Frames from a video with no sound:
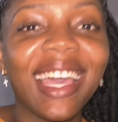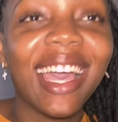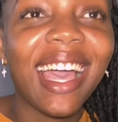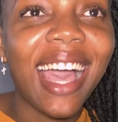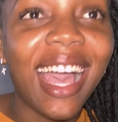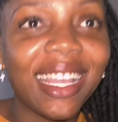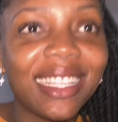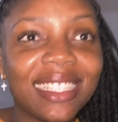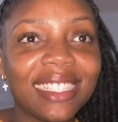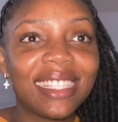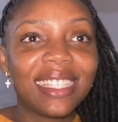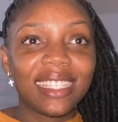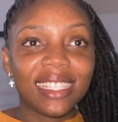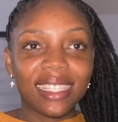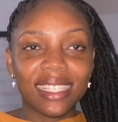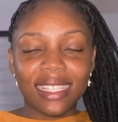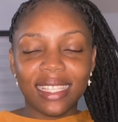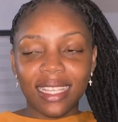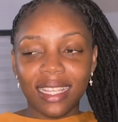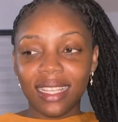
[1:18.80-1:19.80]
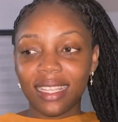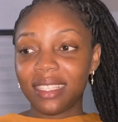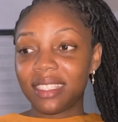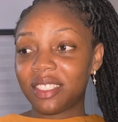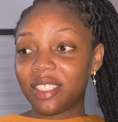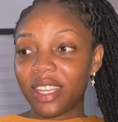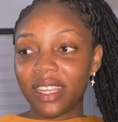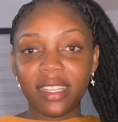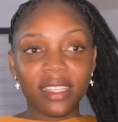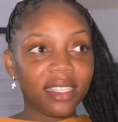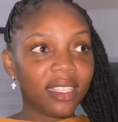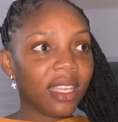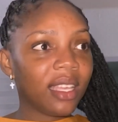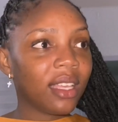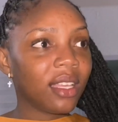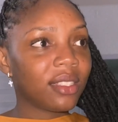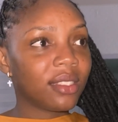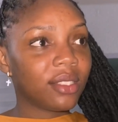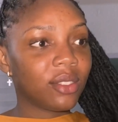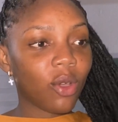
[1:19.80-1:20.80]
this is literally
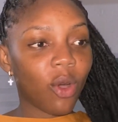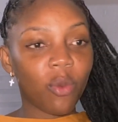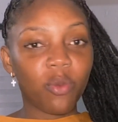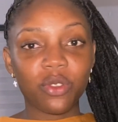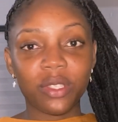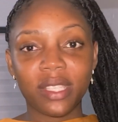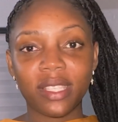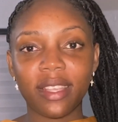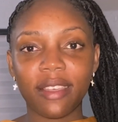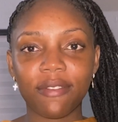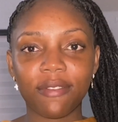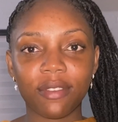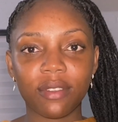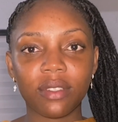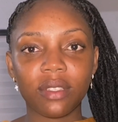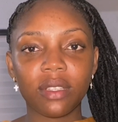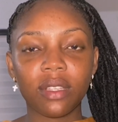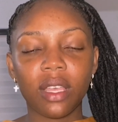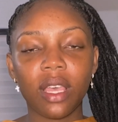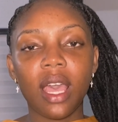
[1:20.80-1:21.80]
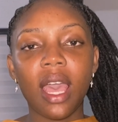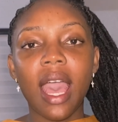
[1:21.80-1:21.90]
almost 7,